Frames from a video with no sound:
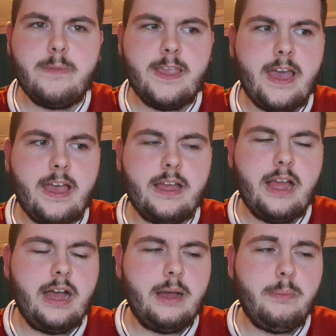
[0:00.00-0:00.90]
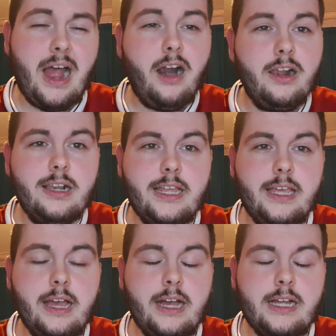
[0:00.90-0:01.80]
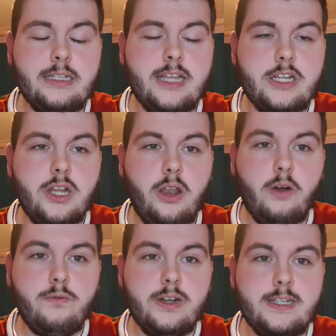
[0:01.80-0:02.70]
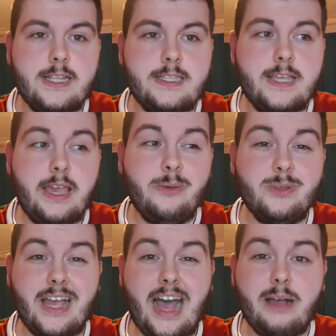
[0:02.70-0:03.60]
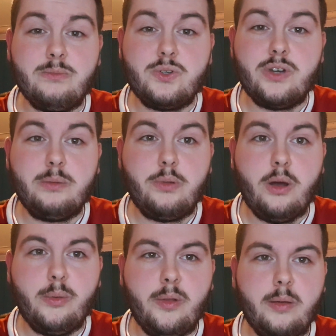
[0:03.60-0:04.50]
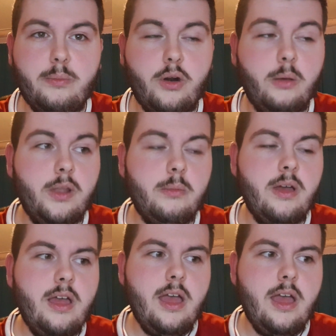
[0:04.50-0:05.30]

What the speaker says: yeah, apparently Dejan Lovren did say it was a hamstring problem.